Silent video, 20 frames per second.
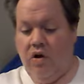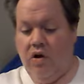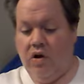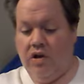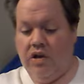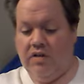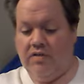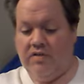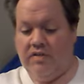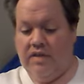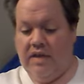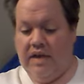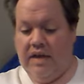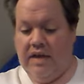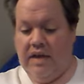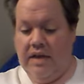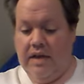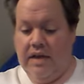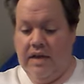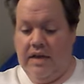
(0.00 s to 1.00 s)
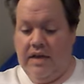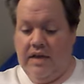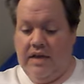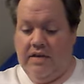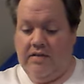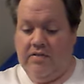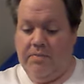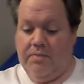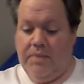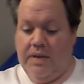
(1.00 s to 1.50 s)
Argosy,
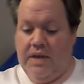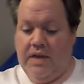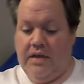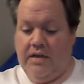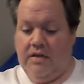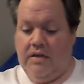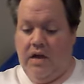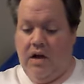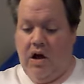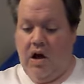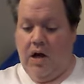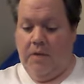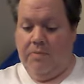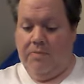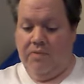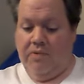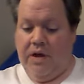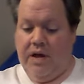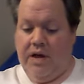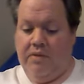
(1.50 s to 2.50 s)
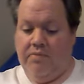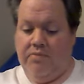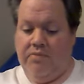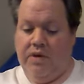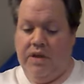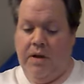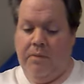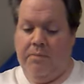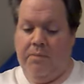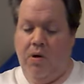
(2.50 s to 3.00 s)
is being operated
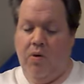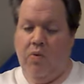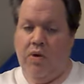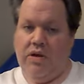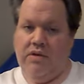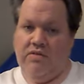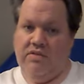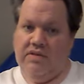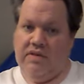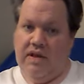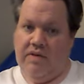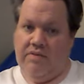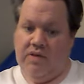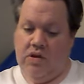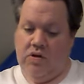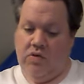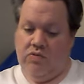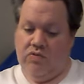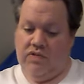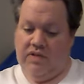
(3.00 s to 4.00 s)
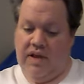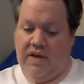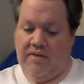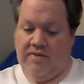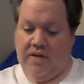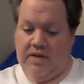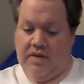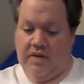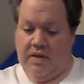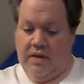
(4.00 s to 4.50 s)
with a Boeing seven oh
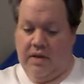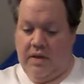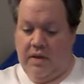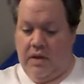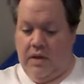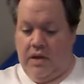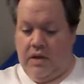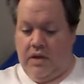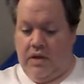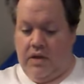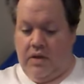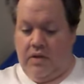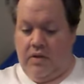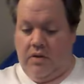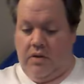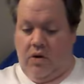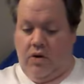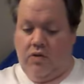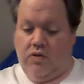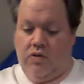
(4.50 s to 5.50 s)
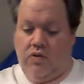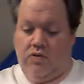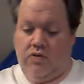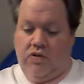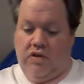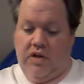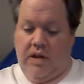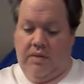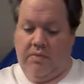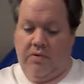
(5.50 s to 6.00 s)
seven. Although
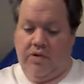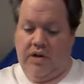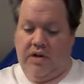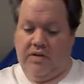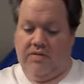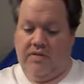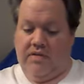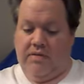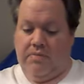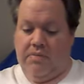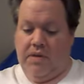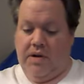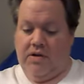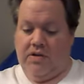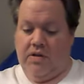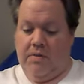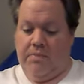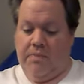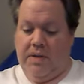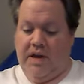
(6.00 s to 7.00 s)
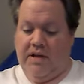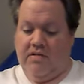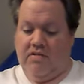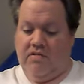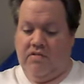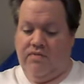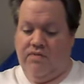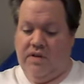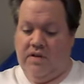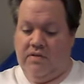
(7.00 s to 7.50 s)
Demarest is married to
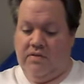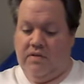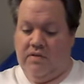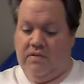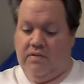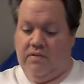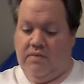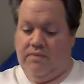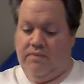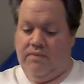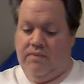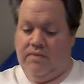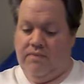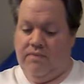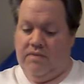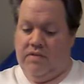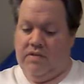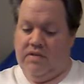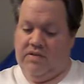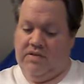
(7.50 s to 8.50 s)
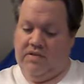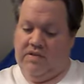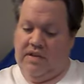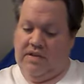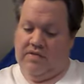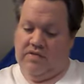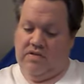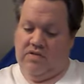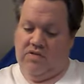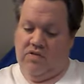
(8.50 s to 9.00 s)
Bakersfield's
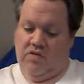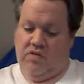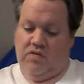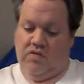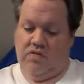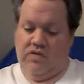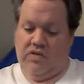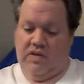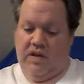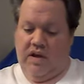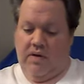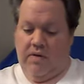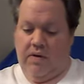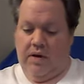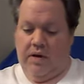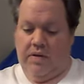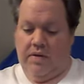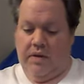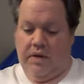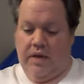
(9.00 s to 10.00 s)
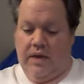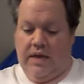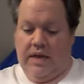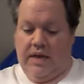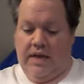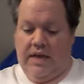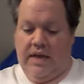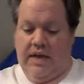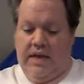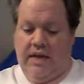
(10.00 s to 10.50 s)
sister, Sarah,
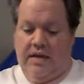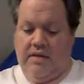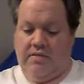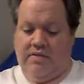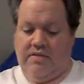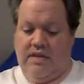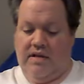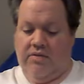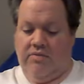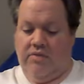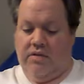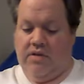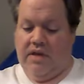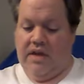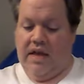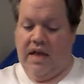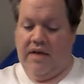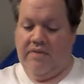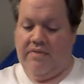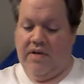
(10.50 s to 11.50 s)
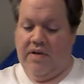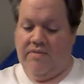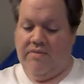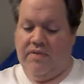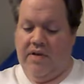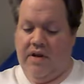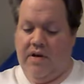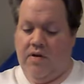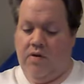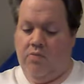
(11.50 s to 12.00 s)
he is secretly having an
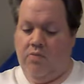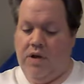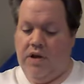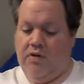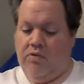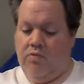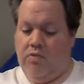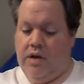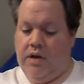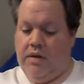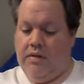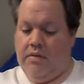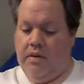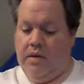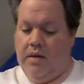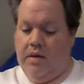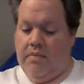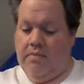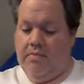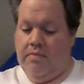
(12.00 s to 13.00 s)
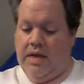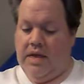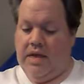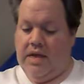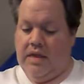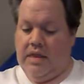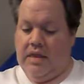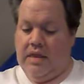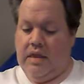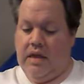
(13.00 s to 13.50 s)
affair with Gwen
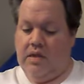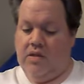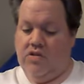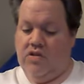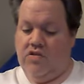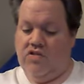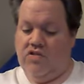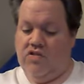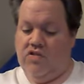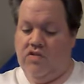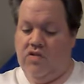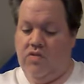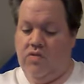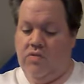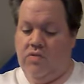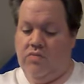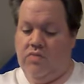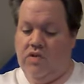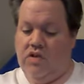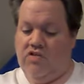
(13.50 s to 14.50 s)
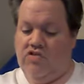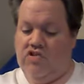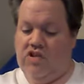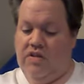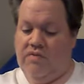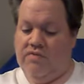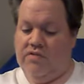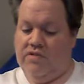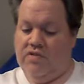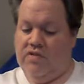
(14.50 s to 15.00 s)
Megan, the, stu the
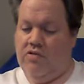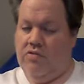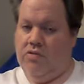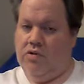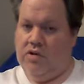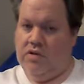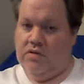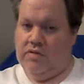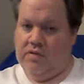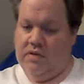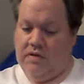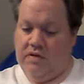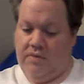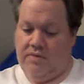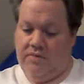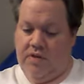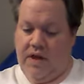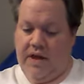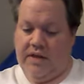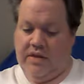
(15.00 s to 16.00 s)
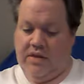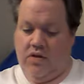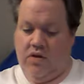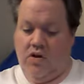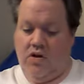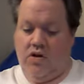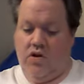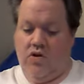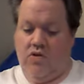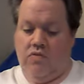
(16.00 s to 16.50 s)
chief stewardess on the flight,
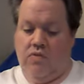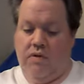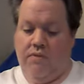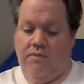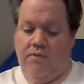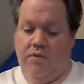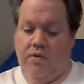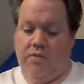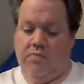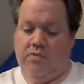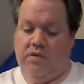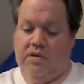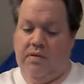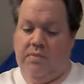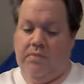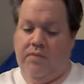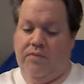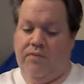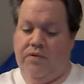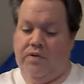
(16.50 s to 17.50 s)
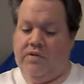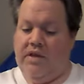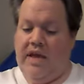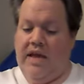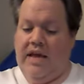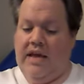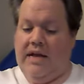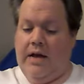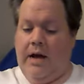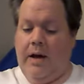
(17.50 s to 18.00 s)
who informs him before
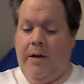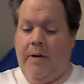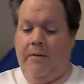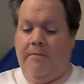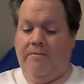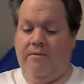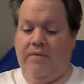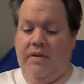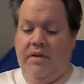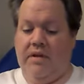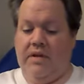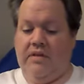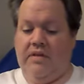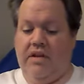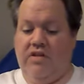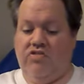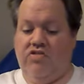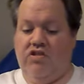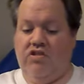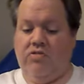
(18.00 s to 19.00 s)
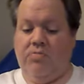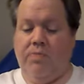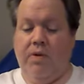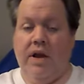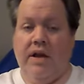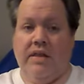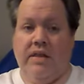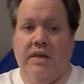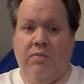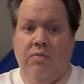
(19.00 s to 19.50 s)
takeoff that she is
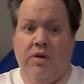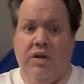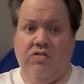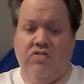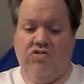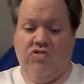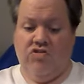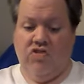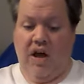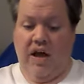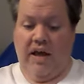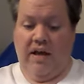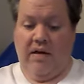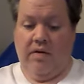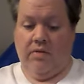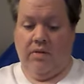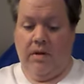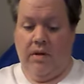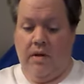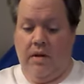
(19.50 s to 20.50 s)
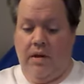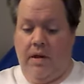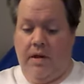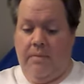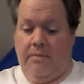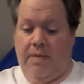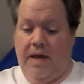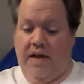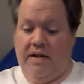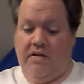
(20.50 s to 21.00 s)
pregnant with his child.
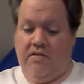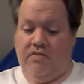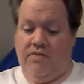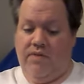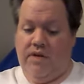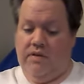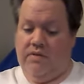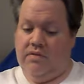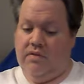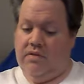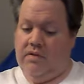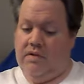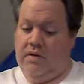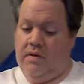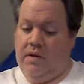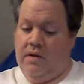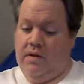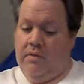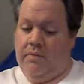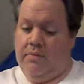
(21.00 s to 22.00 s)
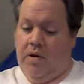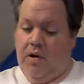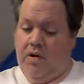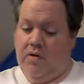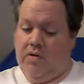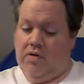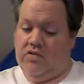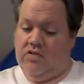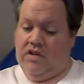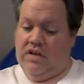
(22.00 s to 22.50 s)
Bakersfield
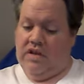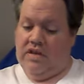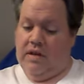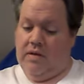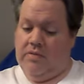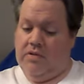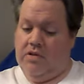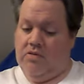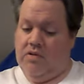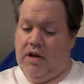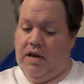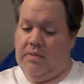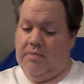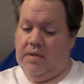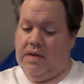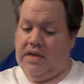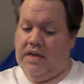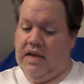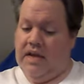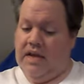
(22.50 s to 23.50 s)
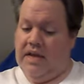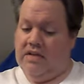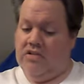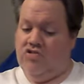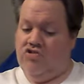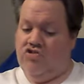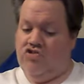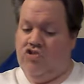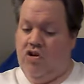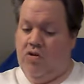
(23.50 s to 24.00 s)
borrows T W A
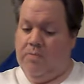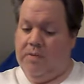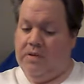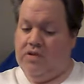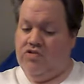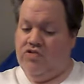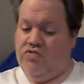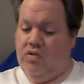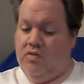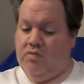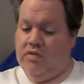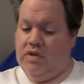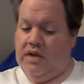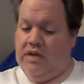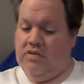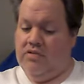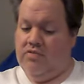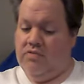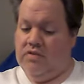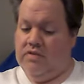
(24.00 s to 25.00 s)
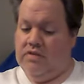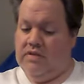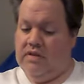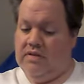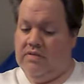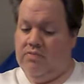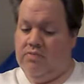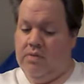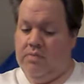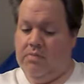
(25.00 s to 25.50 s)
mechanic Joe Patroni to
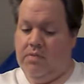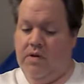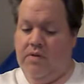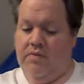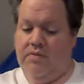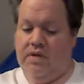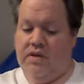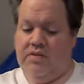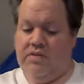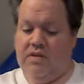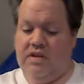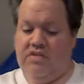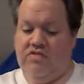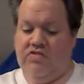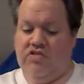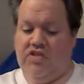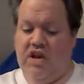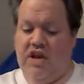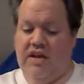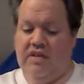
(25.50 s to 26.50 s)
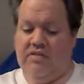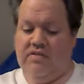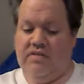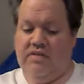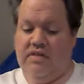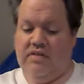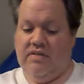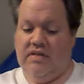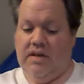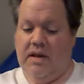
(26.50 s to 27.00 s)
assist with moving T G A's
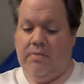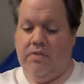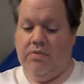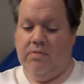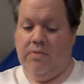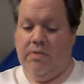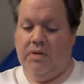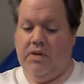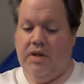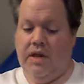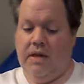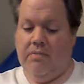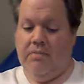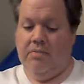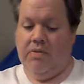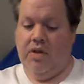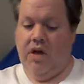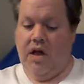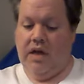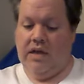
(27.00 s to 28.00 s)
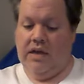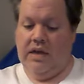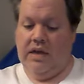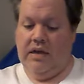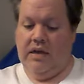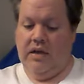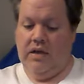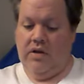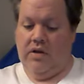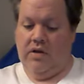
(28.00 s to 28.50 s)
disabled plane,
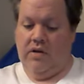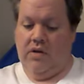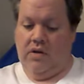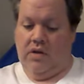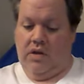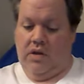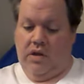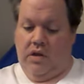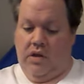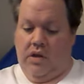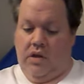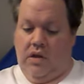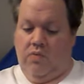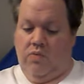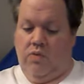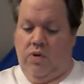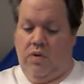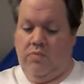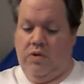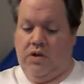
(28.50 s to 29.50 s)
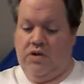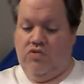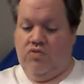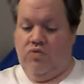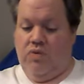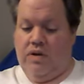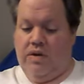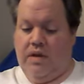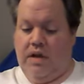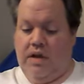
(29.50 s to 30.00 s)
blocking runway
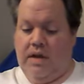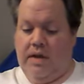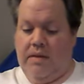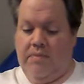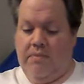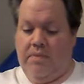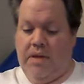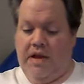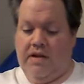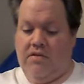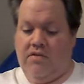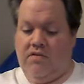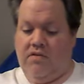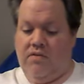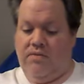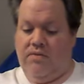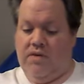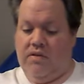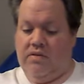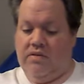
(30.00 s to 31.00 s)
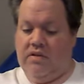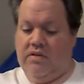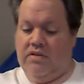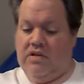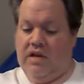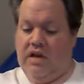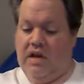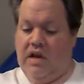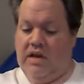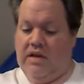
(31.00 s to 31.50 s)
twenty-nine, and Bakersfield and
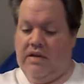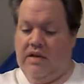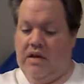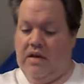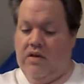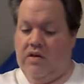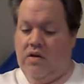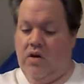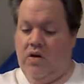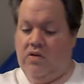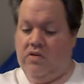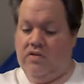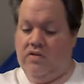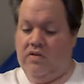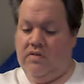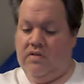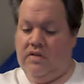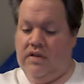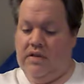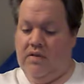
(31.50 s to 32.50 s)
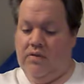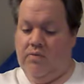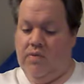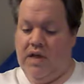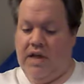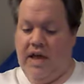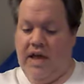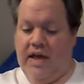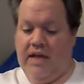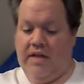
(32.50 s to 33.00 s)
Tanya also deal
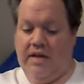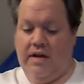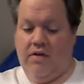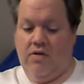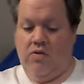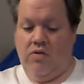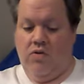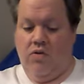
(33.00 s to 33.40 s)
with Ada